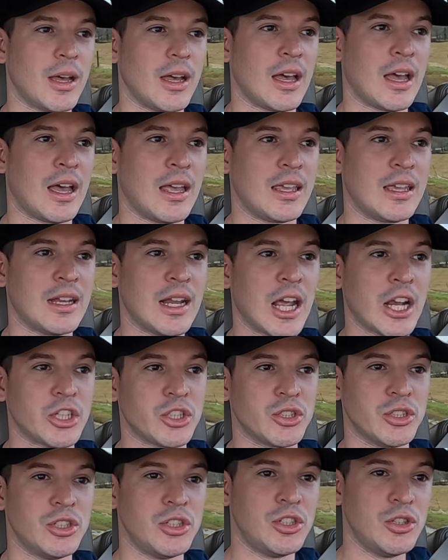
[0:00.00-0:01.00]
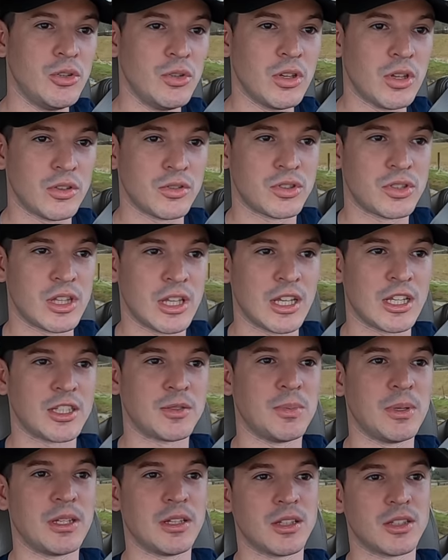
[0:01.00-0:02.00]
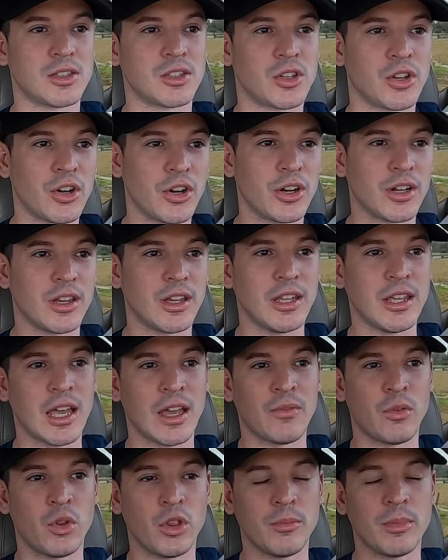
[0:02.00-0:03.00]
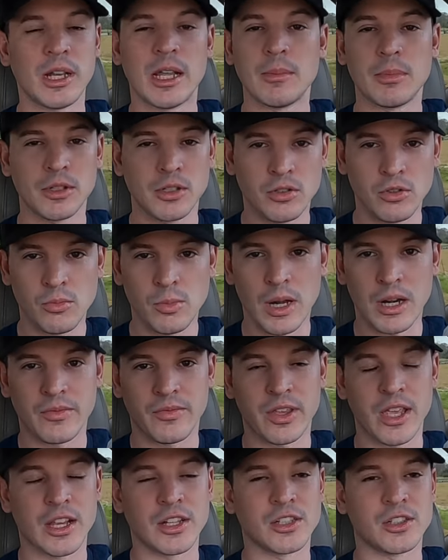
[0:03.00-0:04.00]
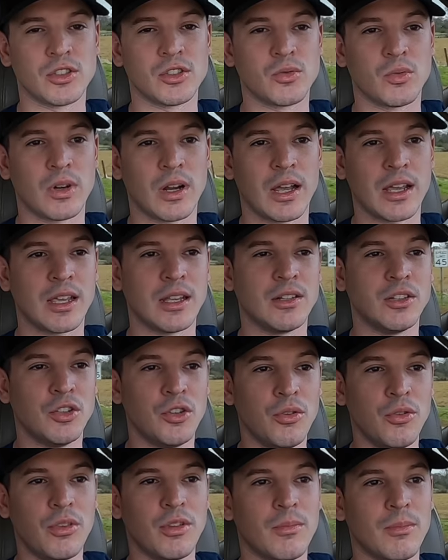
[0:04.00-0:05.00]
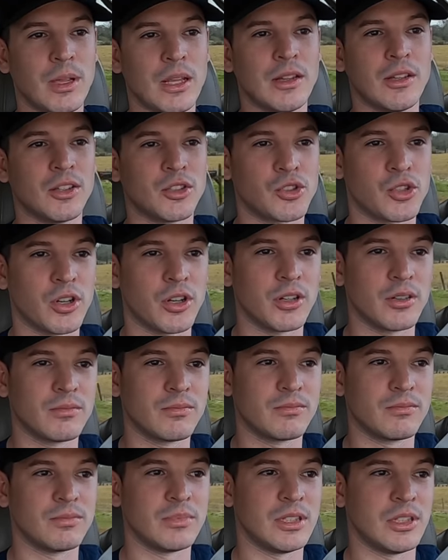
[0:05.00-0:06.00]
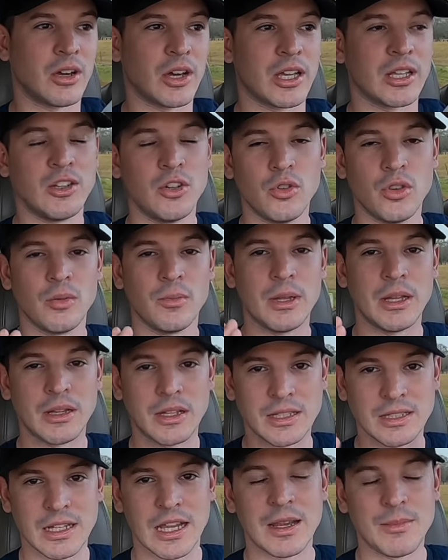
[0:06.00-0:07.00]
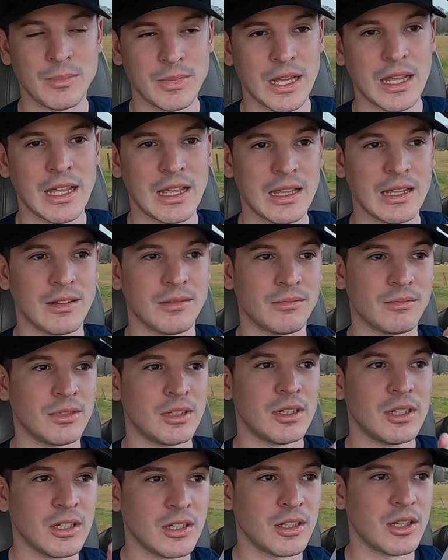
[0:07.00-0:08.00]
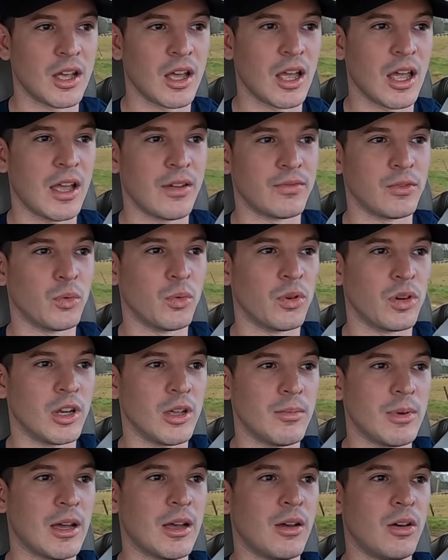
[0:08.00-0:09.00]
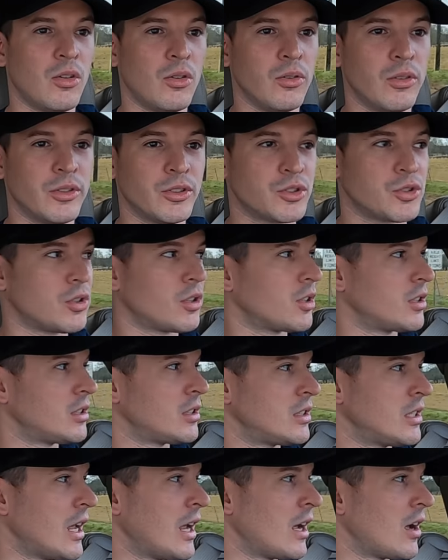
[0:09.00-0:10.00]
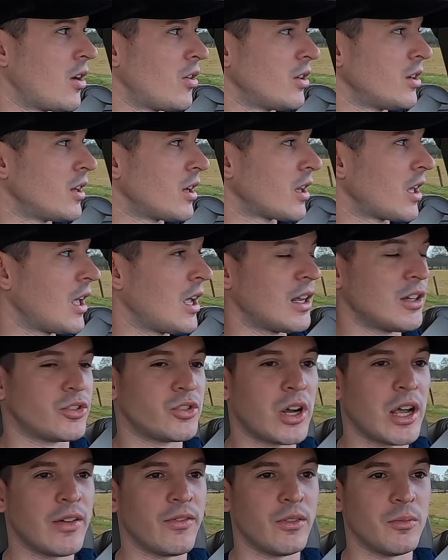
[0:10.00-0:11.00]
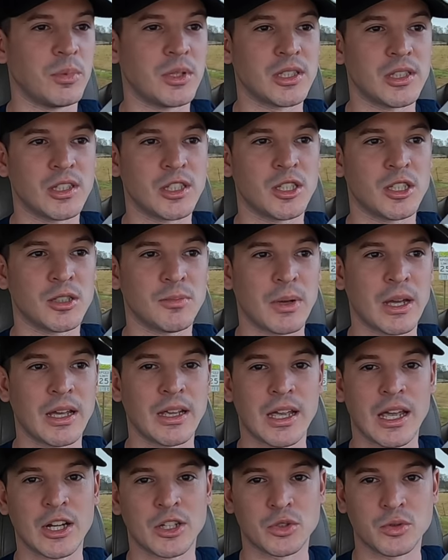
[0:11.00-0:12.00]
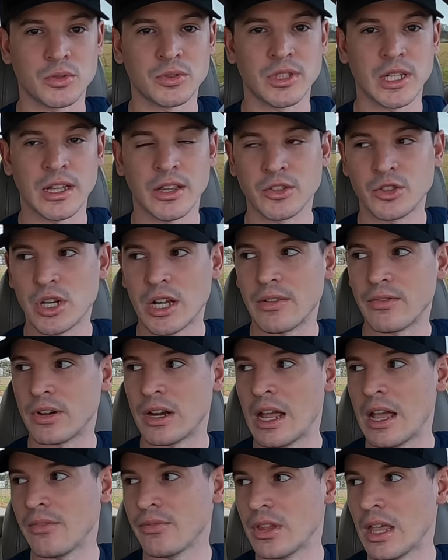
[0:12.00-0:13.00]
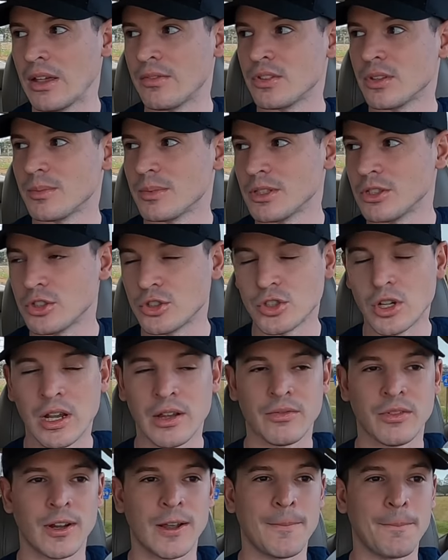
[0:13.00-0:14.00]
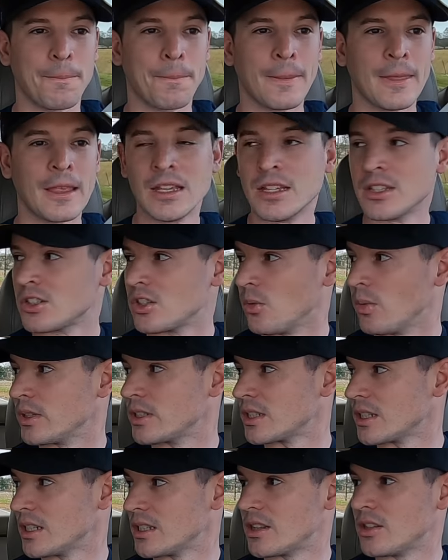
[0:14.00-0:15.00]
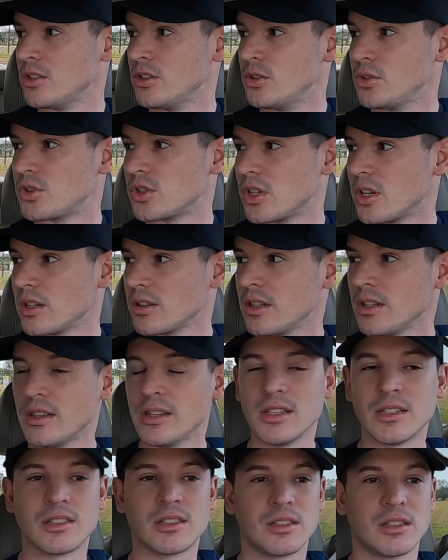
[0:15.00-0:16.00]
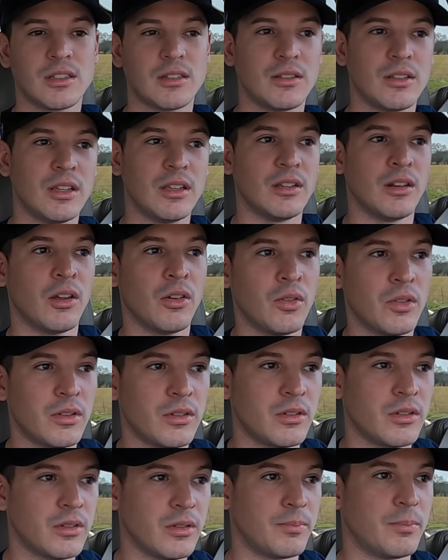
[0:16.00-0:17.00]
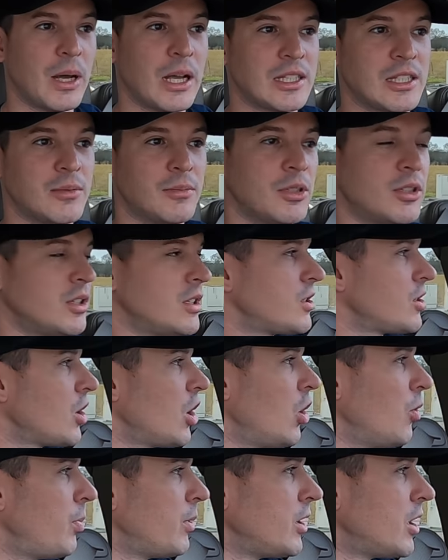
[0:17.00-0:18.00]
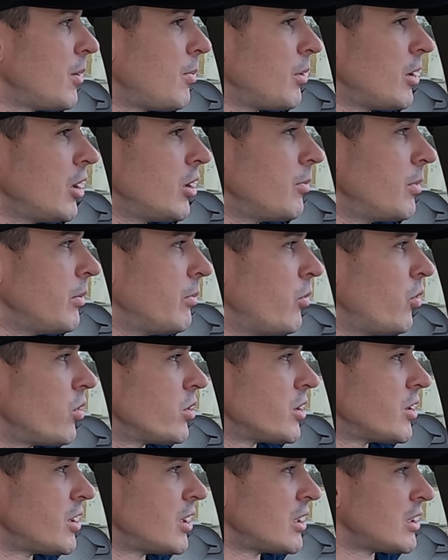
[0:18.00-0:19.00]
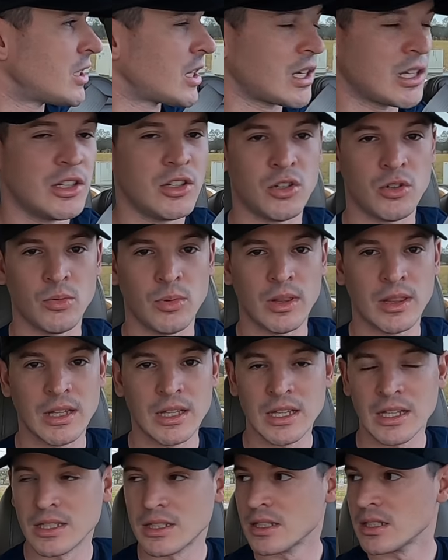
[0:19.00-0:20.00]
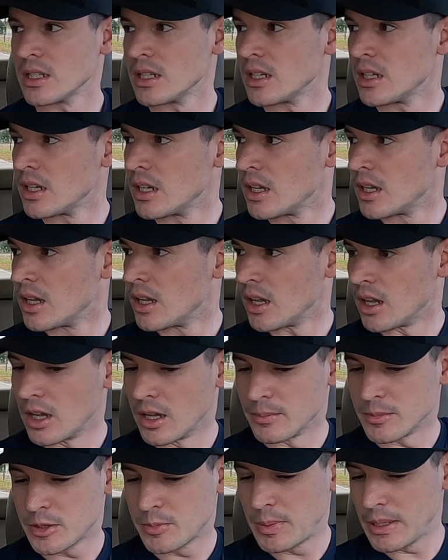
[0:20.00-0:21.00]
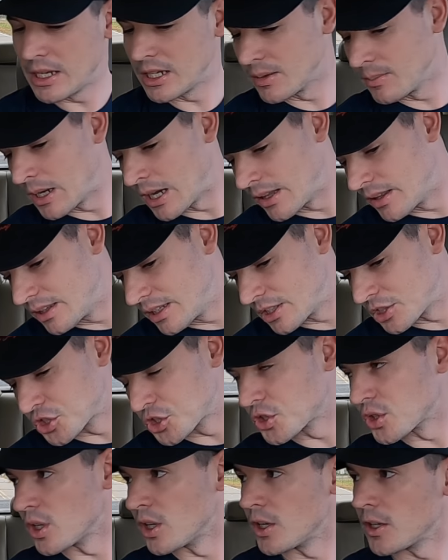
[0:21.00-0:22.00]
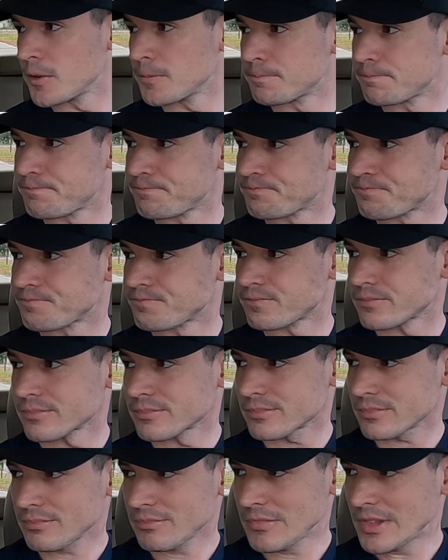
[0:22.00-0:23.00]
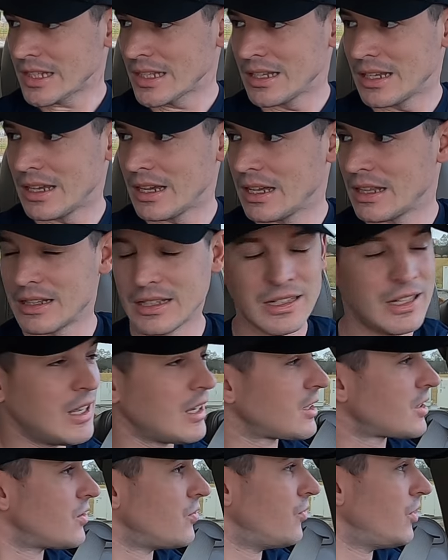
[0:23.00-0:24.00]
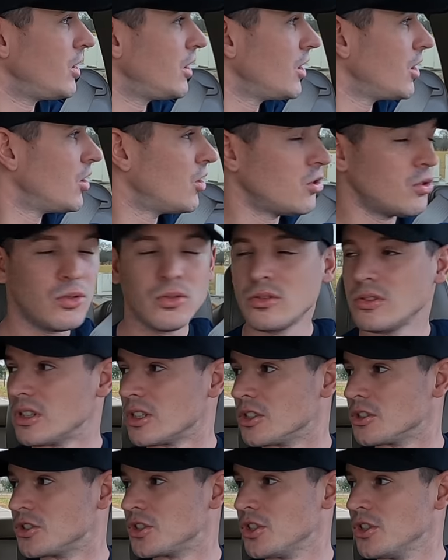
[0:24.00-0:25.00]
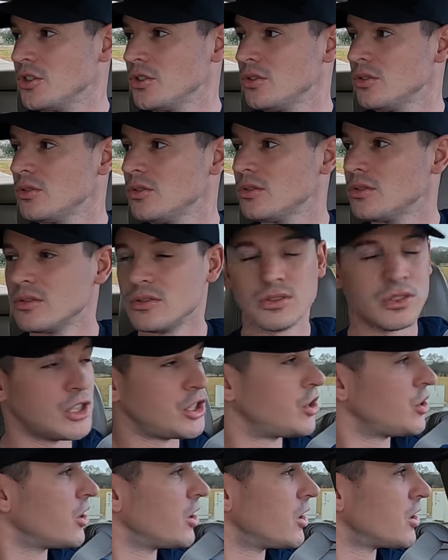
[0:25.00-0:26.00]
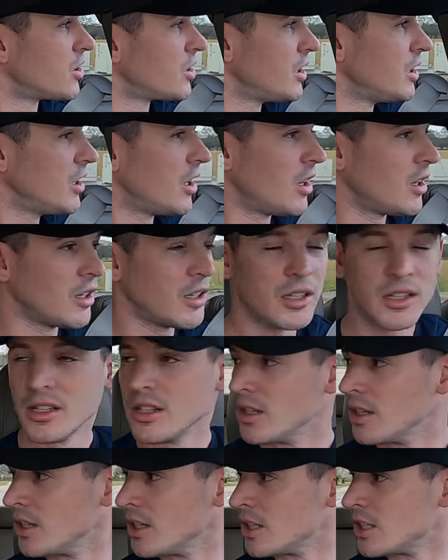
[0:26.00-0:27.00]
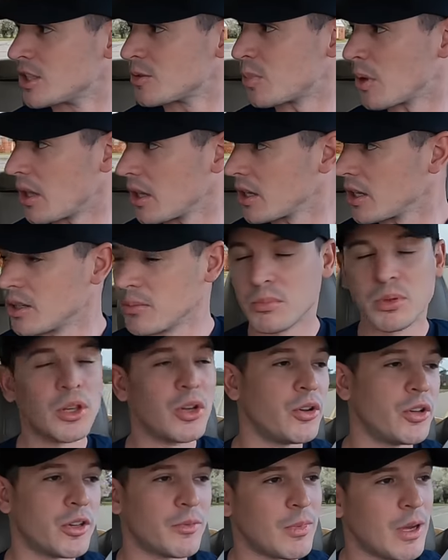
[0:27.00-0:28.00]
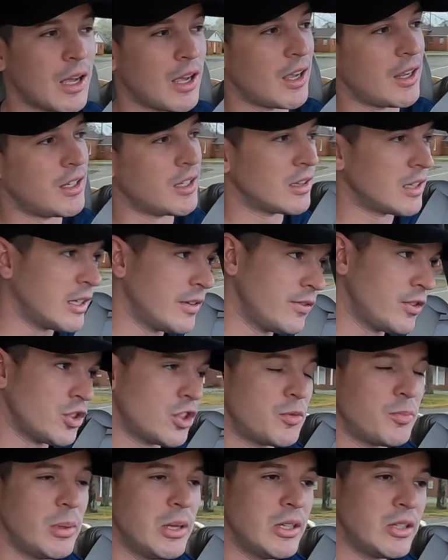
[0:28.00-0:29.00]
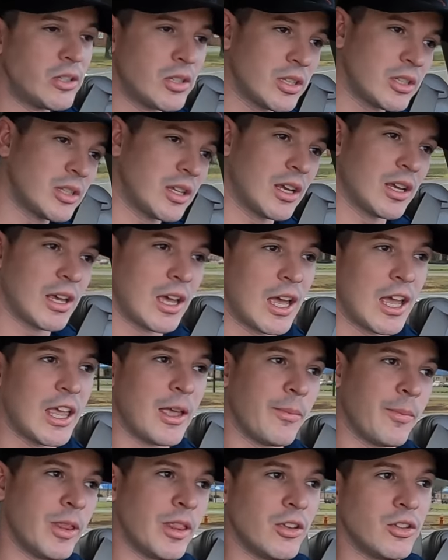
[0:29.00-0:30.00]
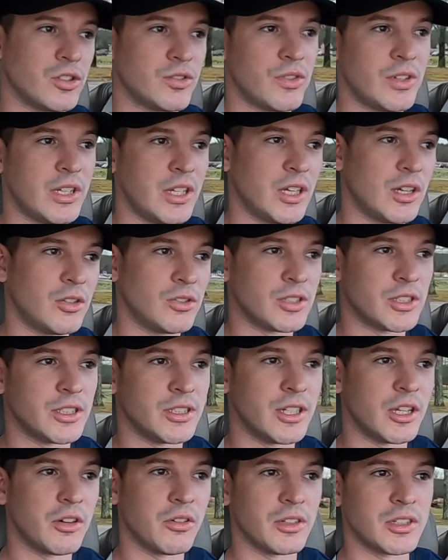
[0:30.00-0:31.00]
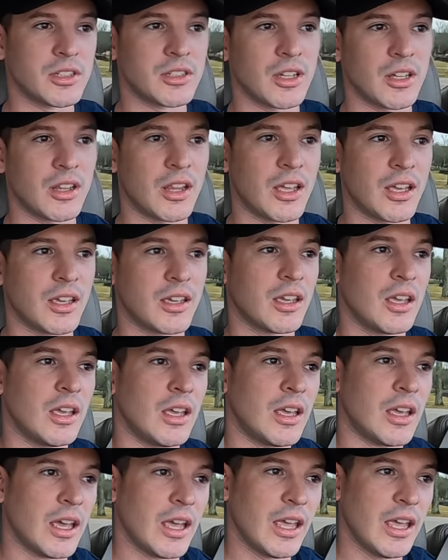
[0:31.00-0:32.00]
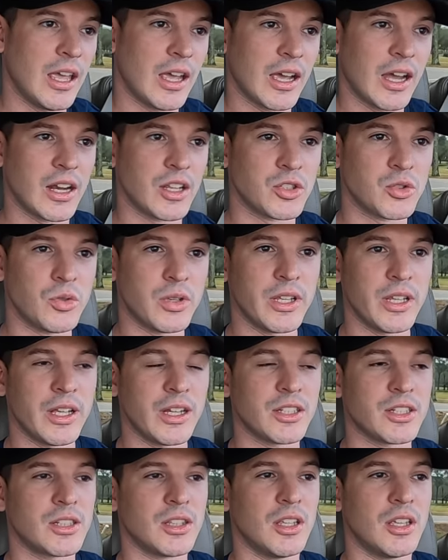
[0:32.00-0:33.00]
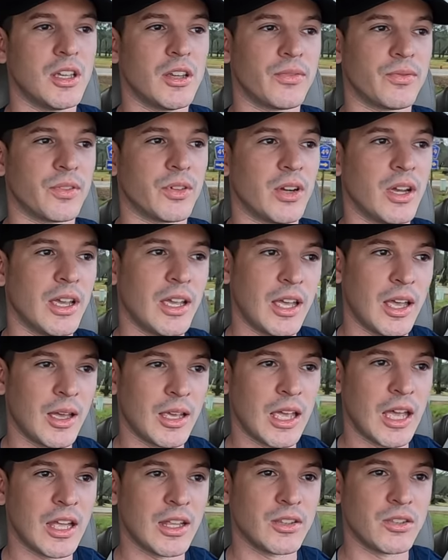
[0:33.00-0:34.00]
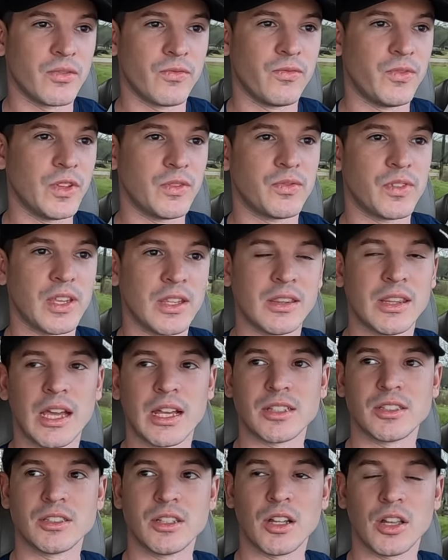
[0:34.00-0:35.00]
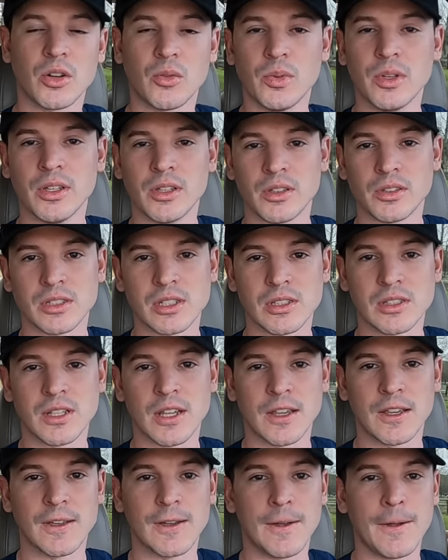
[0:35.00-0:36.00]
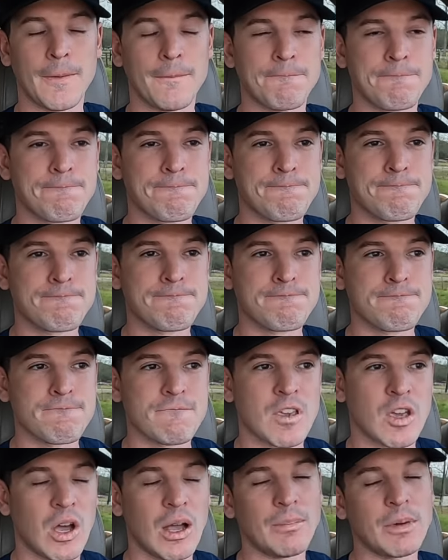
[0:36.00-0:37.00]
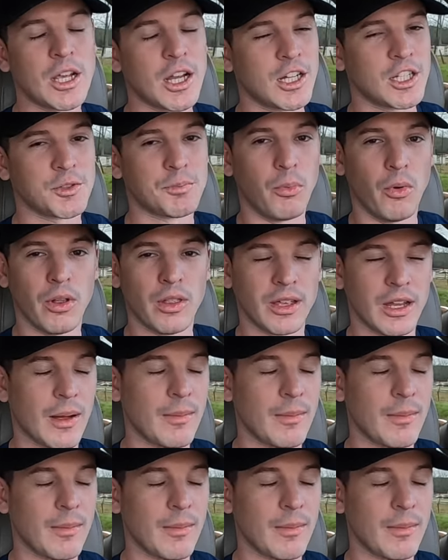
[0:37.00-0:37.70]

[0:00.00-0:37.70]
I can actually do those things, because currently I've only been able to do modifications where I can do them in the truck, you know, I can do them in the same day and not have to worry about, oh, the truck is down and I can't drive it, because this is my actual daily driver. I have to have something to drive, right? So once I get the new truck, then this, you know, possibilities are opened up a little bit more to things I can do with this. Speaking about this truck, the next video or two that you're going to see on it, it's probably going to blow your mind and leave you speechless like I am in those videos. I know it's not like, hey, I got a 20-inch lift, or hey, I got $15,000 wheels. It's like, I'm not going to spoil it.